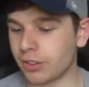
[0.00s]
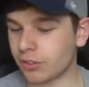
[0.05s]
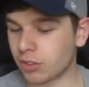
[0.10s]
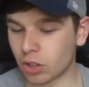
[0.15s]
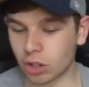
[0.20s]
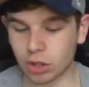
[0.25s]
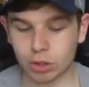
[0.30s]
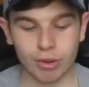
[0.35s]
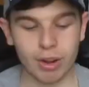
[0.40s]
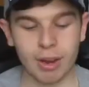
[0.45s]
They've
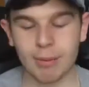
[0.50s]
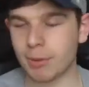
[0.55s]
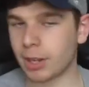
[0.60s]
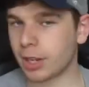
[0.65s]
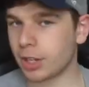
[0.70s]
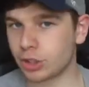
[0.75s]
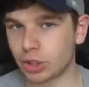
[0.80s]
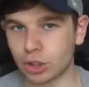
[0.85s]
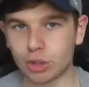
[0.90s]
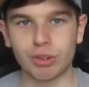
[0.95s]
got a great
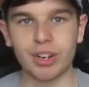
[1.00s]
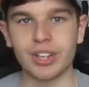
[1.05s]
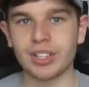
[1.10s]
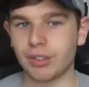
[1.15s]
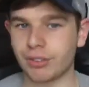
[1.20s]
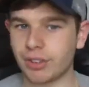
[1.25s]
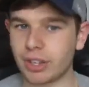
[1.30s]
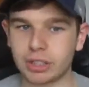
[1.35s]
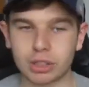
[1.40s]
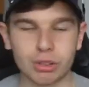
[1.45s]
manager, great
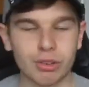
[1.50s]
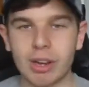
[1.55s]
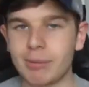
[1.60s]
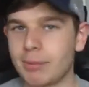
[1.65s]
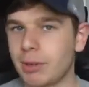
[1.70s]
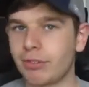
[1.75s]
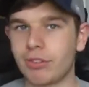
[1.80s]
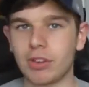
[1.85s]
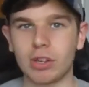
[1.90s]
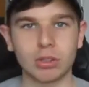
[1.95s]
defence, great
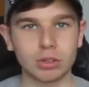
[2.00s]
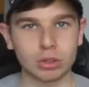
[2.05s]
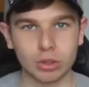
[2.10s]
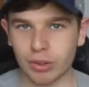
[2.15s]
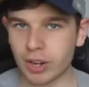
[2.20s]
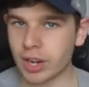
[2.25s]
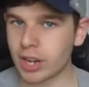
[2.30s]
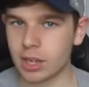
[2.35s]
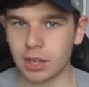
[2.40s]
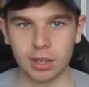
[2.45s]
midfield,
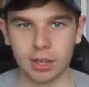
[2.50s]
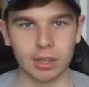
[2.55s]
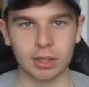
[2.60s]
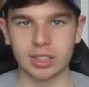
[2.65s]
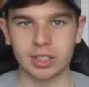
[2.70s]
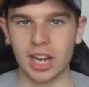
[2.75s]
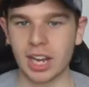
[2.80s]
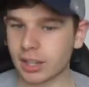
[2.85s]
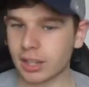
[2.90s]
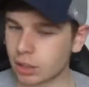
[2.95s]
great
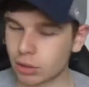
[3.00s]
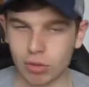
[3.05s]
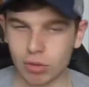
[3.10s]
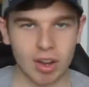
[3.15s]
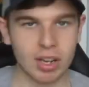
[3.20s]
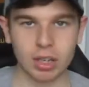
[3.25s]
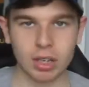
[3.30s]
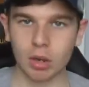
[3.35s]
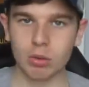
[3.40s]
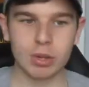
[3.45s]
attack,
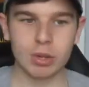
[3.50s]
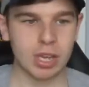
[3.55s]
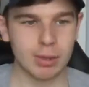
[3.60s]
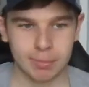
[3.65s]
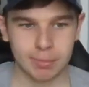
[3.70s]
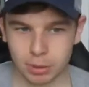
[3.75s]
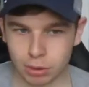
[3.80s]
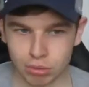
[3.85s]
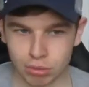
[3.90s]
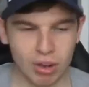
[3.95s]
great
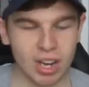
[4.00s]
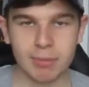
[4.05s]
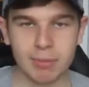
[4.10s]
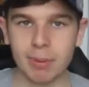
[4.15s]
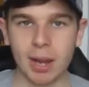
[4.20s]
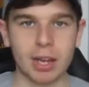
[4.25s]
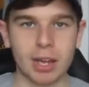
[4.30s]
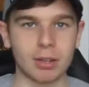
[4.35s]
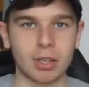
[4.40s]
goalkeeper, great